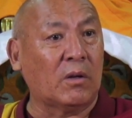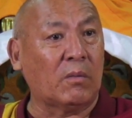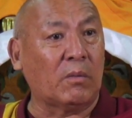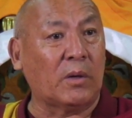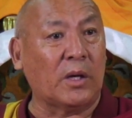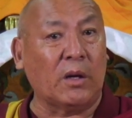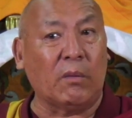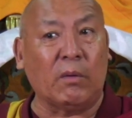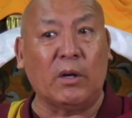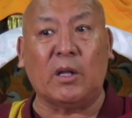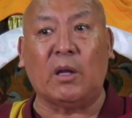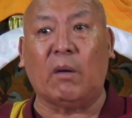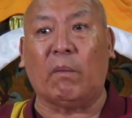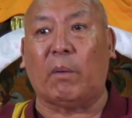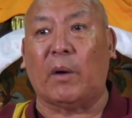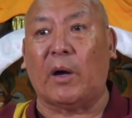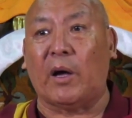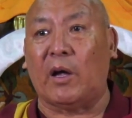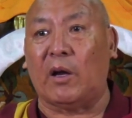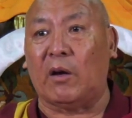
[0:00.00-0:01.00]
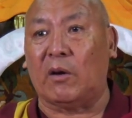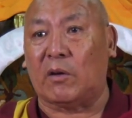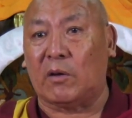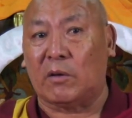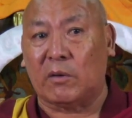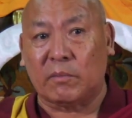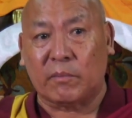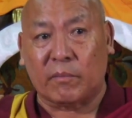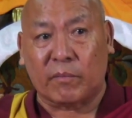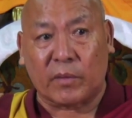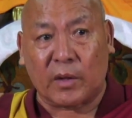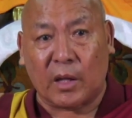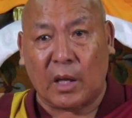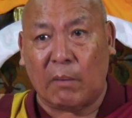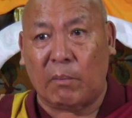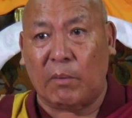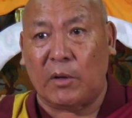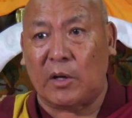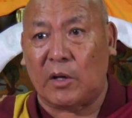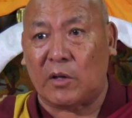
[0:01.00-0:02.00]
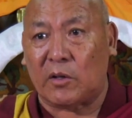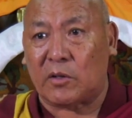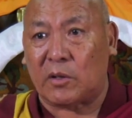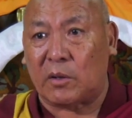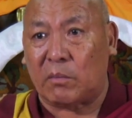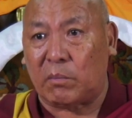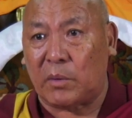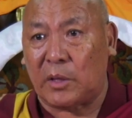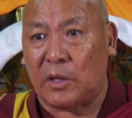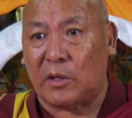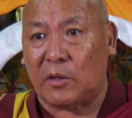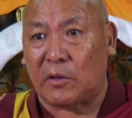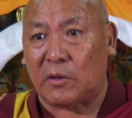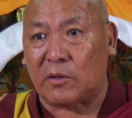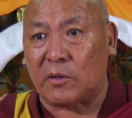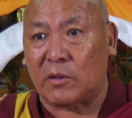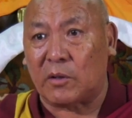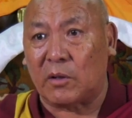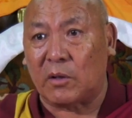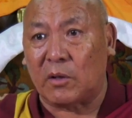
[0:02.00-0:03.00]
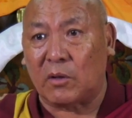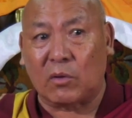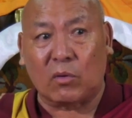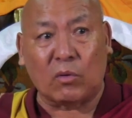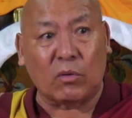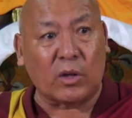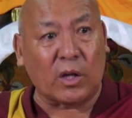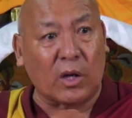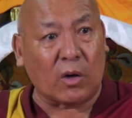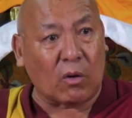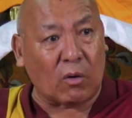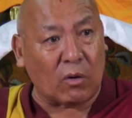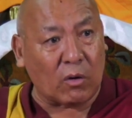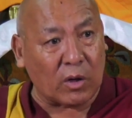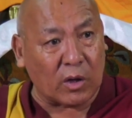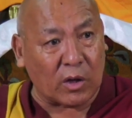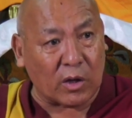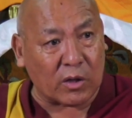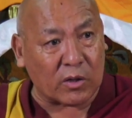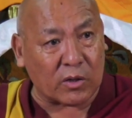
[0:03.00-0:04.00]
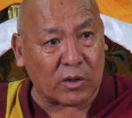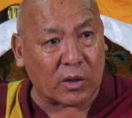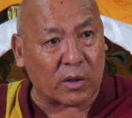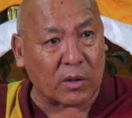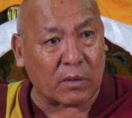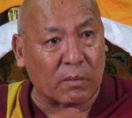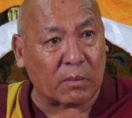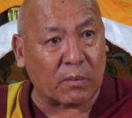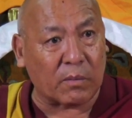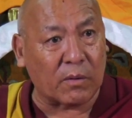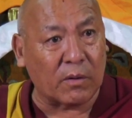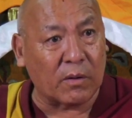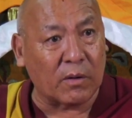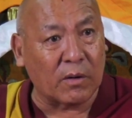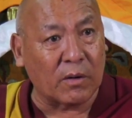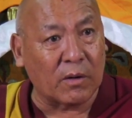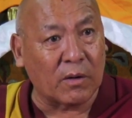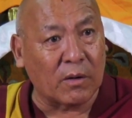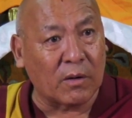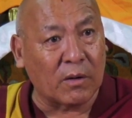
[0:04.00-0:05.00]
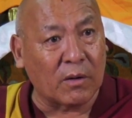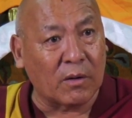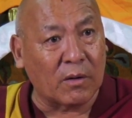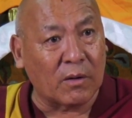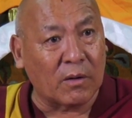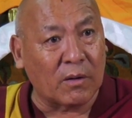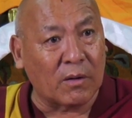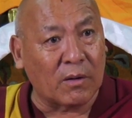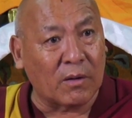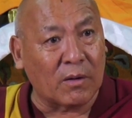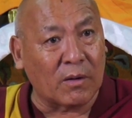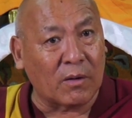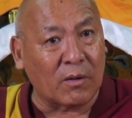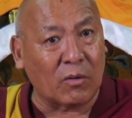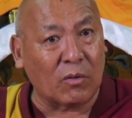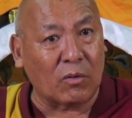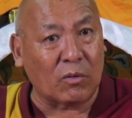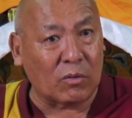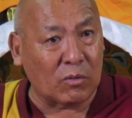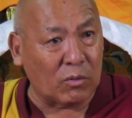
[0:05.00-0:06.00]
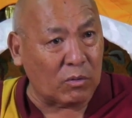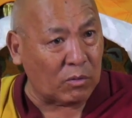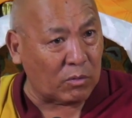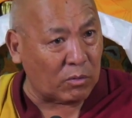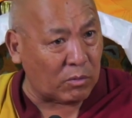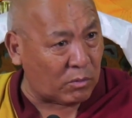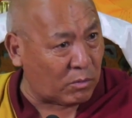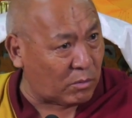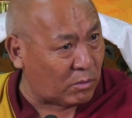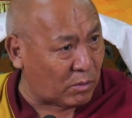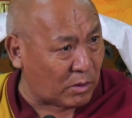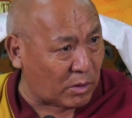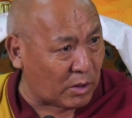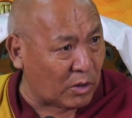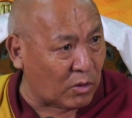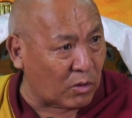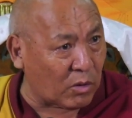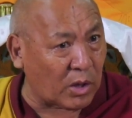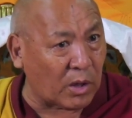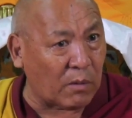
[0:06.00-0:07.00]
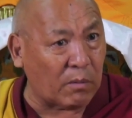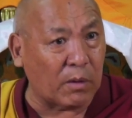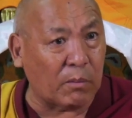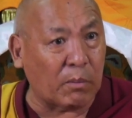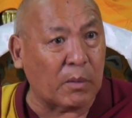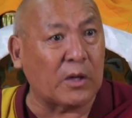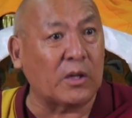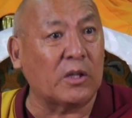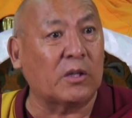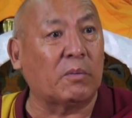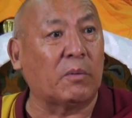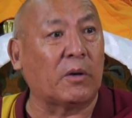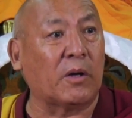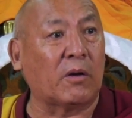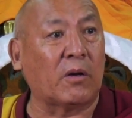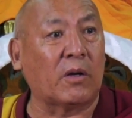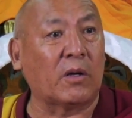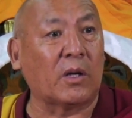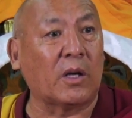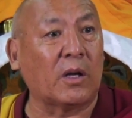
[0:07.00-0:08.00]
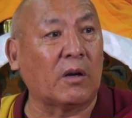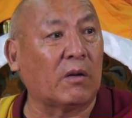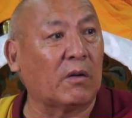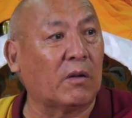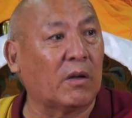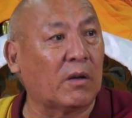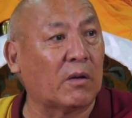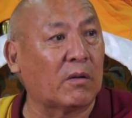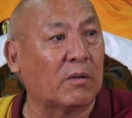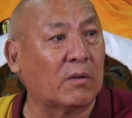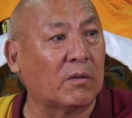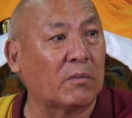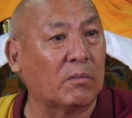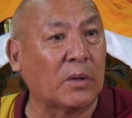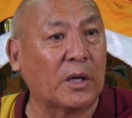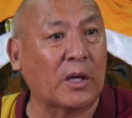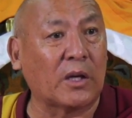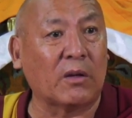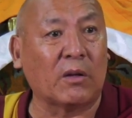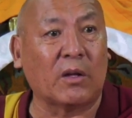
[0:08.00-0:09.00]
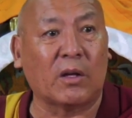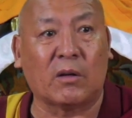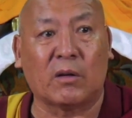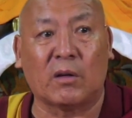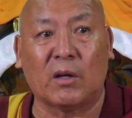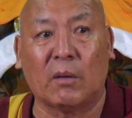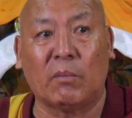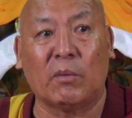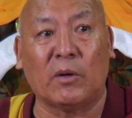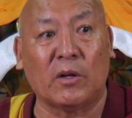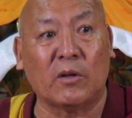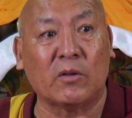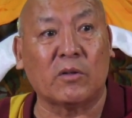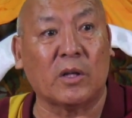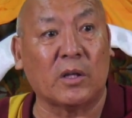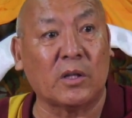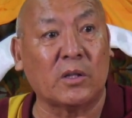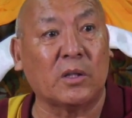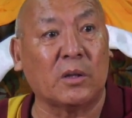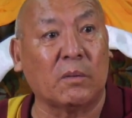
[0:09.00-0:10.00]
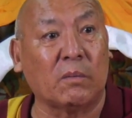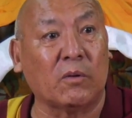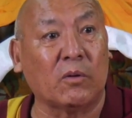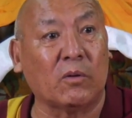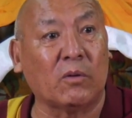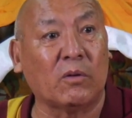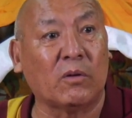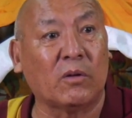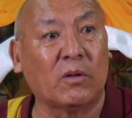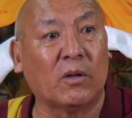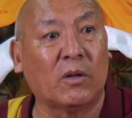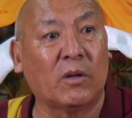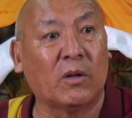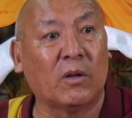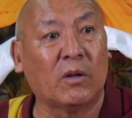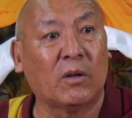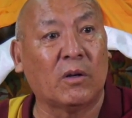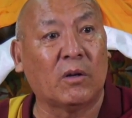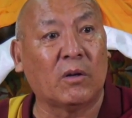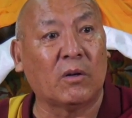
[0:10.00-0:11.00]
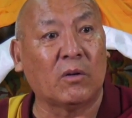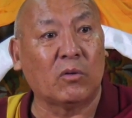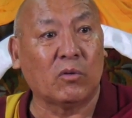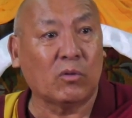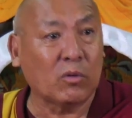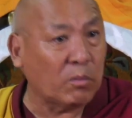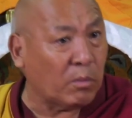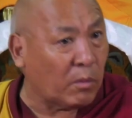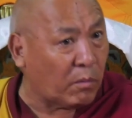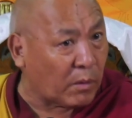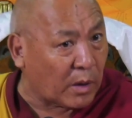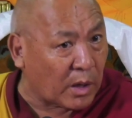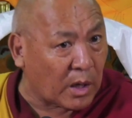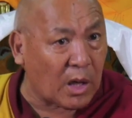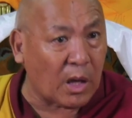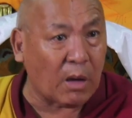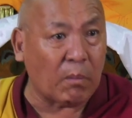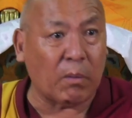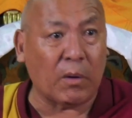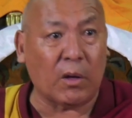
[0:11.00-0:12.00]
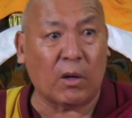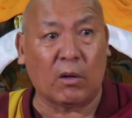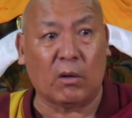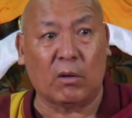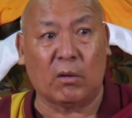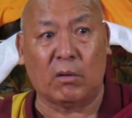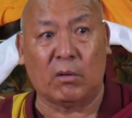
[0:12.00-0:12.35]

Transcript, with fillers: Whenever they find happiness and peace through their own initiative, you, you did not even participate in getting that, making that happiness achieved, you know. You should be very happy.